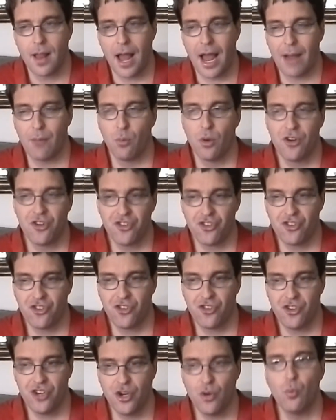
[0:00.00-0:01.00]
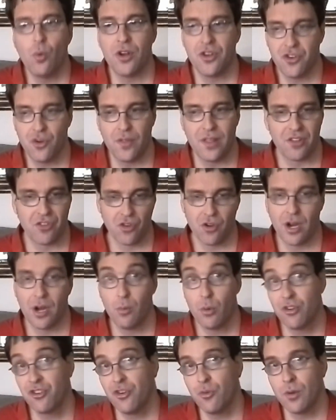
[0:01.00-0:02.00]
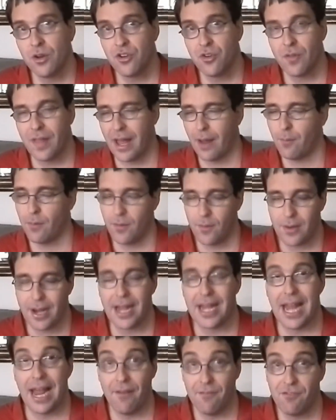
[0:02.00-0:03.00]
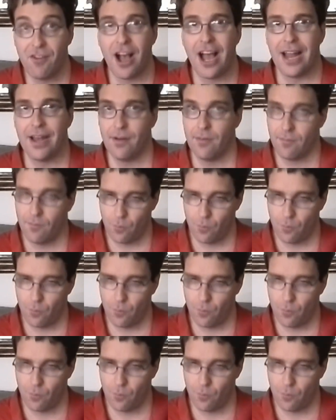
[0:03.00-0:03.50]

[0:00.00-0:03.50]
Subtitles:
I wish you wouldn't do this, or I wish you wouldn't do that. Okay, yeah, fine.